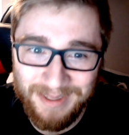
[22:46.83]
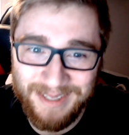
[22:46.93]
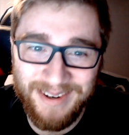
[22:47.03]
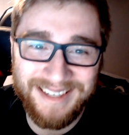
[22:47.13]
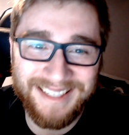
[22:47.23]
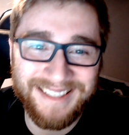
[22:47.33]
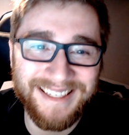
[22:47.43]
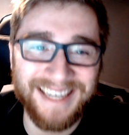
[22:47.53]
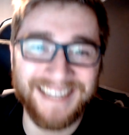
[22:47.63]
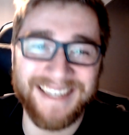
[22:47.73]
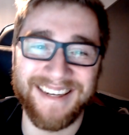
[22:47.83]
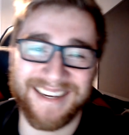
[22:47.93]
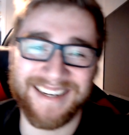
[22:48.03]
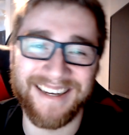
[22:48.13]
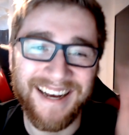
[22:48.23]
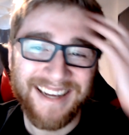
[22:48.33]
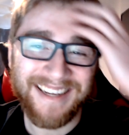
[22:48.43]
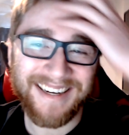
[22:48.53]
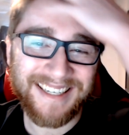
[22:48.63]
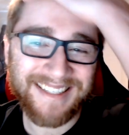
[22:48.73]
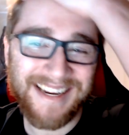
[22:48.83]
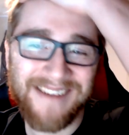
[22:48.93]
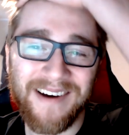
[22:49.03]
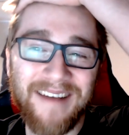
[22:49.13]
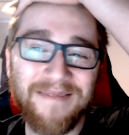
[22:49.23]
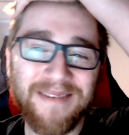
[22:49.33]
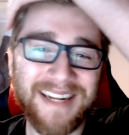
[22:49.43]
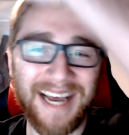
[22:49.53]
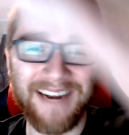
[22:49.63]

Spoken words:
So you could see what I've been kind